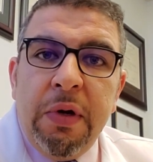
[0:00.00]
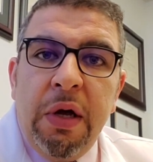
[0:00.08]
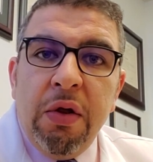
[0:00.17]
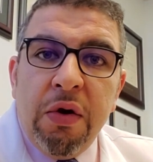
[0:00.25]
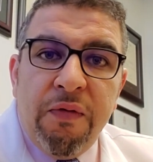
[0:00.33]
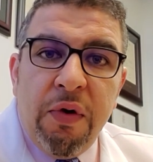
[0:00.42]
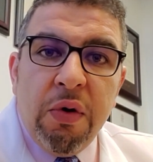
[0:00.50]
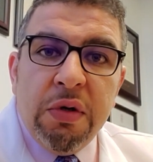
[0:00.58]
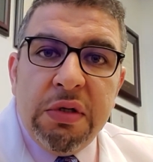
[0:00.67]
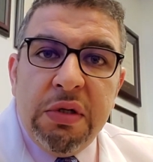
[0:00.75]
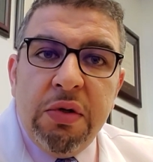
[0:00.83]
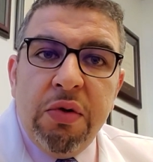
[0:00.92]
I look
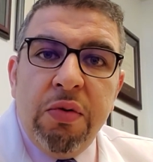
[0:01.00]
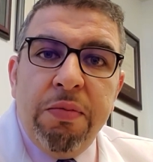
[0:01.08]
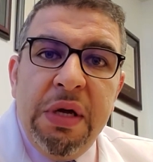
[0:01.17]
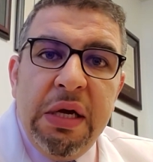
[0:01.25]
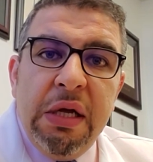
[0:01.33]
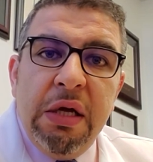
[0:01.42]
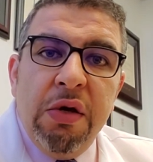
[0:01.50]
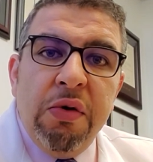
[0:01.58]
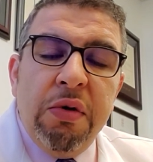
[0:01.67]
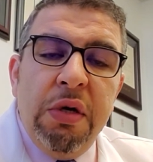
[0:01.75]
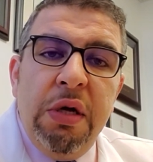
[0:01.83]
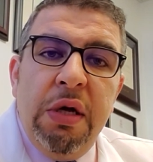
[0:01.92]
forward to meeting
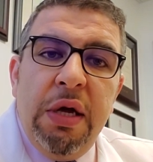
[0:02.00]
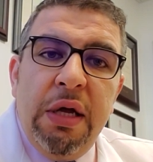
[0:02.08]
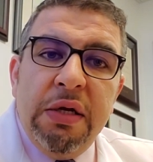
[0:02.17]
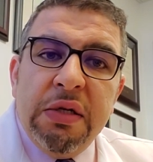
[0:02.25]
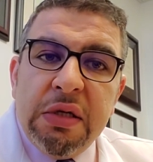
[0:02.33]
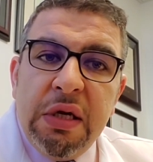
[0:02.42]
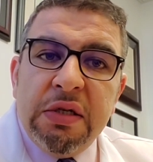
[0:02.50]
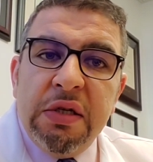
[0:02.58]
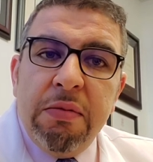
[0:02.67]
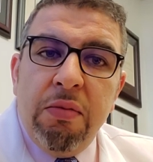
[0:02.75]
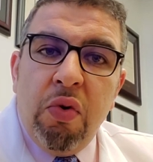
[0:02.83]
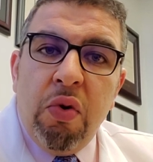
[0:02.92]
you and
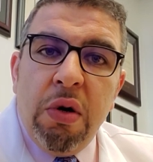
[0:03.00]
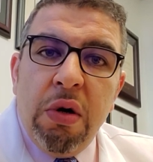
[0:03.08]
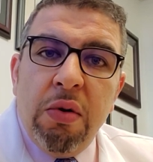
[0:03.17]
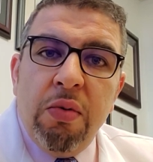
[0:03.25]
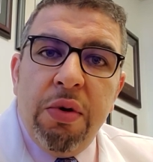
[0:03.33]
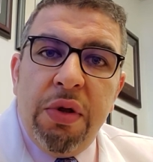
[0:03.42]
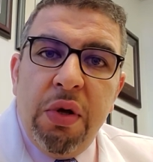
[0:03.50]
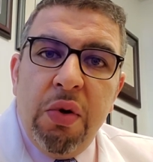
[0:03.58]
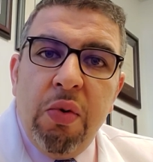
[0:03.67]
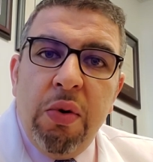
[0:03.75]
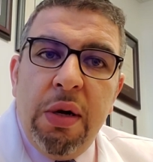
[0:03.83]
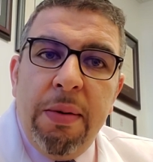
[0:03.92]
discussing more with
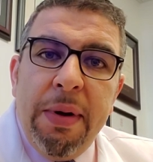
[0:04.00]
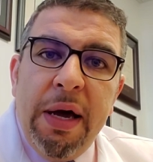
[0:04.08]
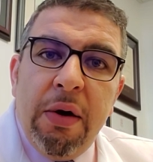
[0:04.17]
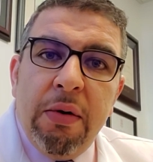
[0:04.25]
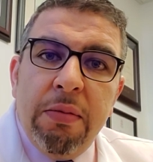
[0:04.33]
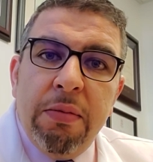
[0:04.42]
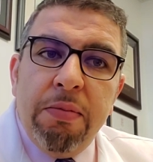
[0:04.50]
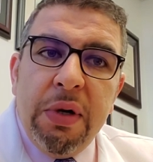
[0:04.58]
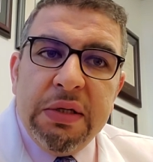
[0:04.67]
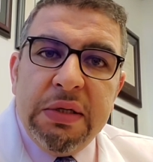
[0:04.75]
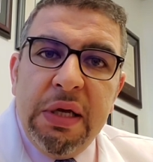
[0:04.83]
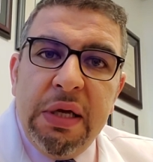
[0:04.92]
you about
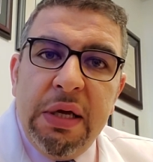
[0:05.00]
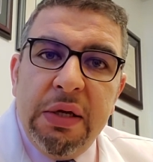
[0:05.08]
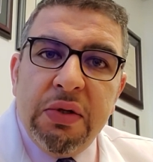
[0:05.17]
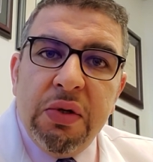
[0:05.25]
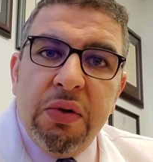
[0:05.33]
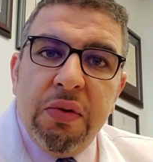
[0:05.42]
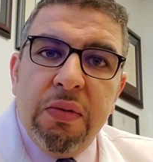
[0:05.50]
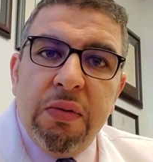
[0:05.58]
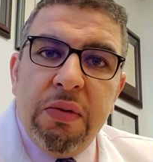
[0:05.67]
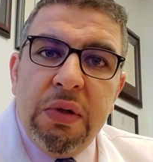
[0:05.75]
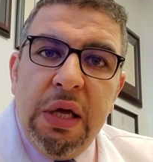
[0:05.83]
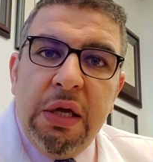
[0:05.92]
prostate cancer.
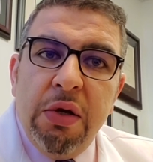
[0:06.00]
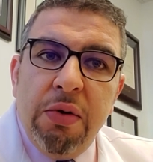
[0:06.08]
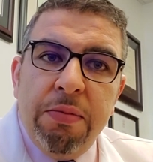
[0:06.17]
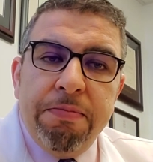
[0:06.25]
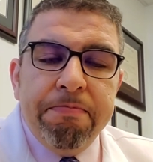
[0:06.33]
Thank you.